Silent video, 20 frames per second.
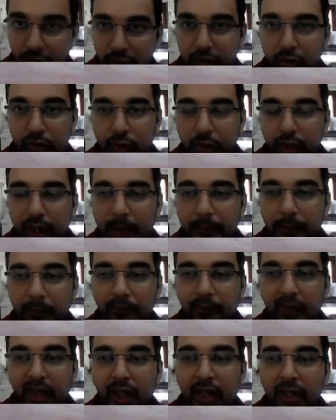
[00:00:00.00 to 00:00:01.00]
for the
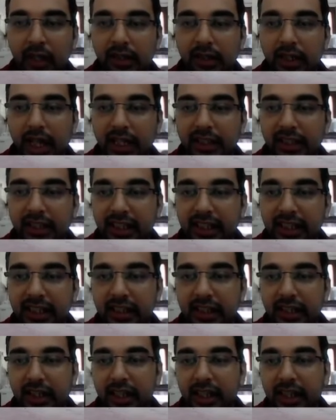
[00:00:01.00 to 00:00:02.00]
sodium, that the
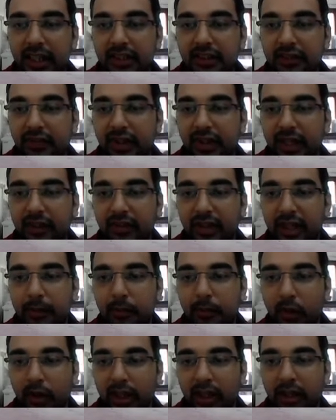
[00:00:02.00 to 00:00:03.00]
ring is very very
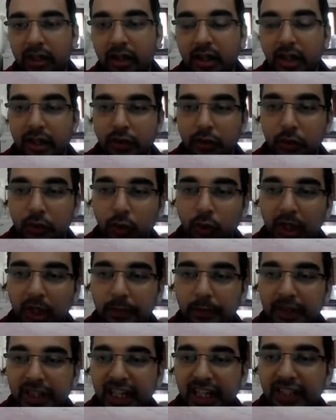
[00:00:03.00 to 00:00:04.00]
important. The
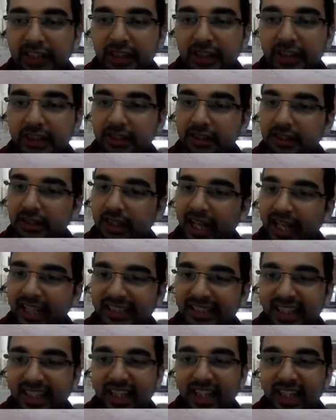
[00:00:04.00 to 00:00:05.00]
sodium size is
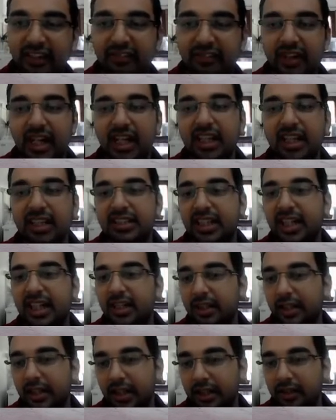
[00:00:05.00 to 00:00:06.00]
exactly fitting
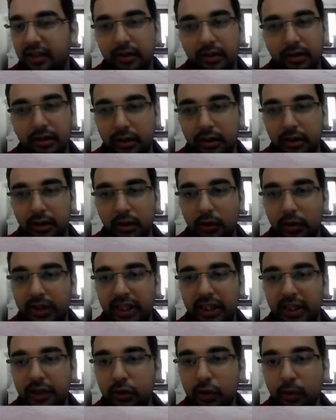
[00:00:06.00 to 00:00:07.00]
inside the ring, so
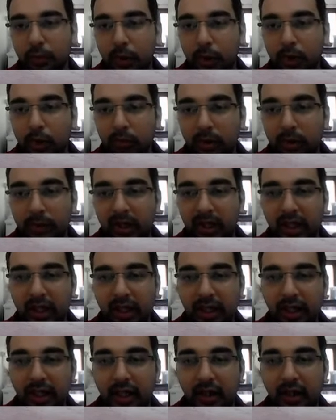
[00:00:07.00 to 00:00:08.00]
there is no problem in
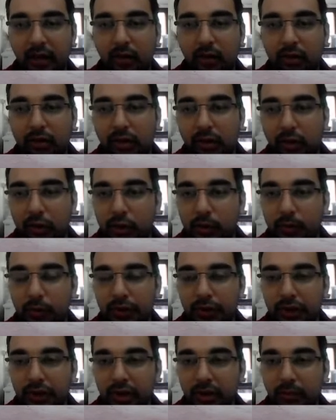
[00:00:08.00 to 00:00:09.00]
attacking on the ortho
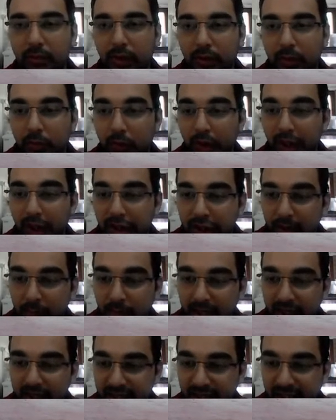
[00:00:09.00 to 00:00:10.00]
position. But
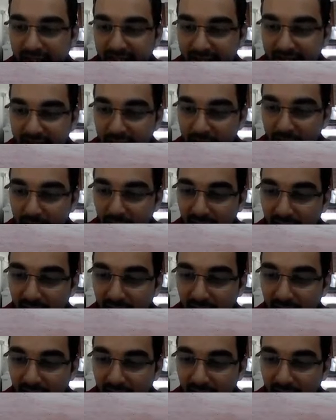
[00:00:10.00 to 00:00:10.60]
potassium ion size